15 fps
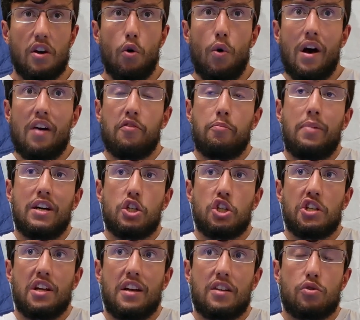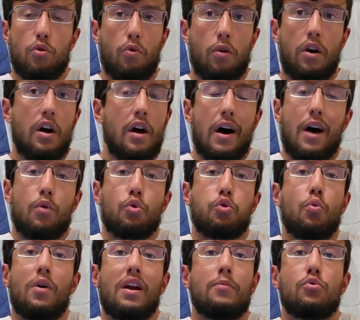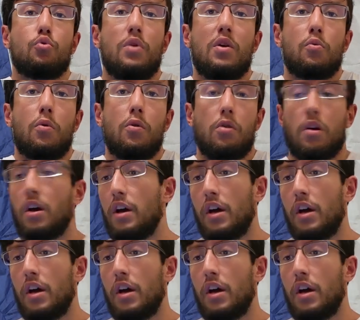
oh, I have bad genetics or I don't know what I'm doing wrong.